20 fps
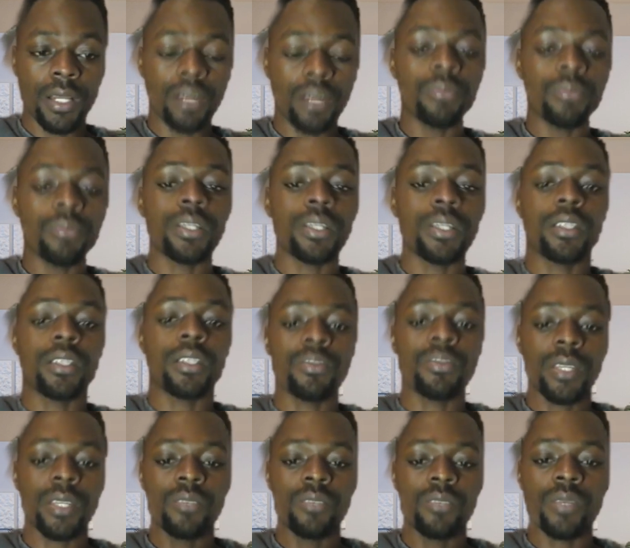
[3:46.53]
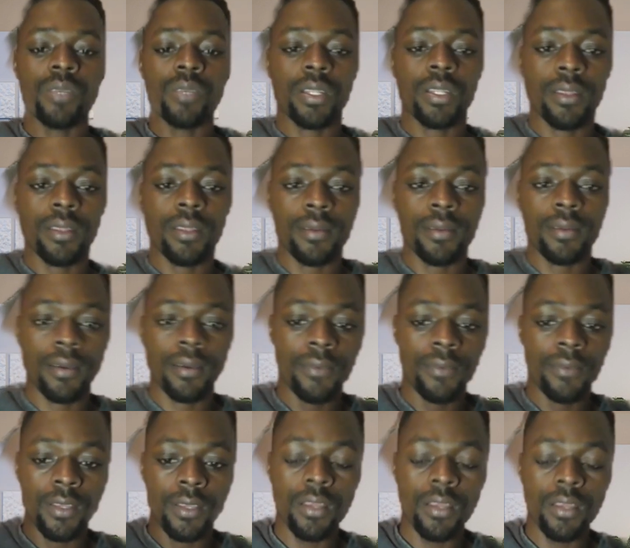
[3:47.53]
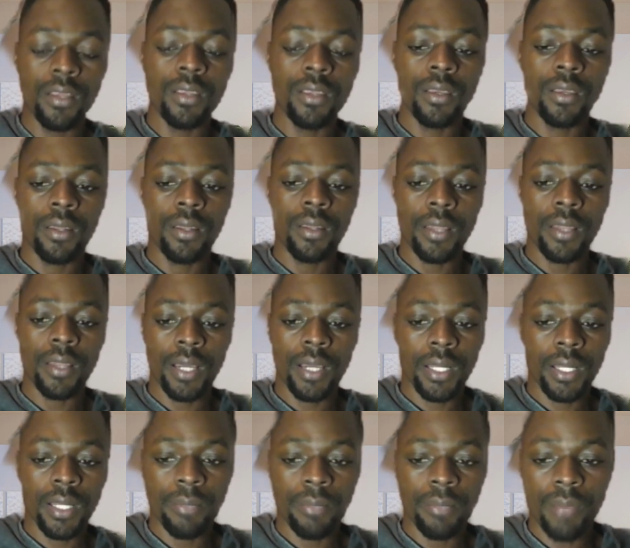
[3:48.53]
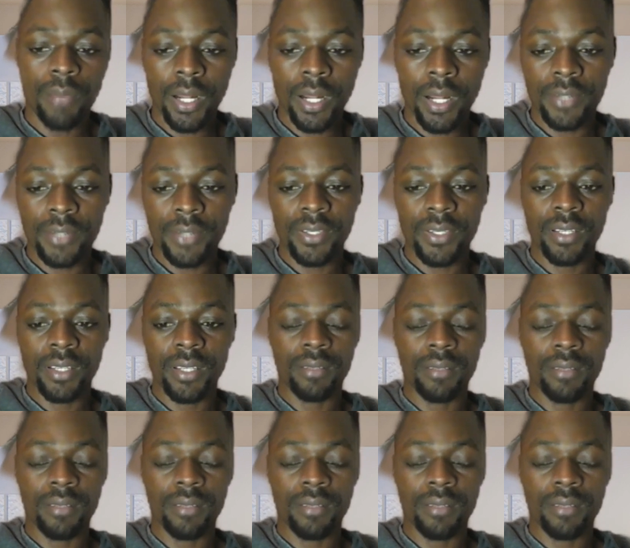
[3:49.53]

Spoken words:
but it's much better than having like an embarrassing,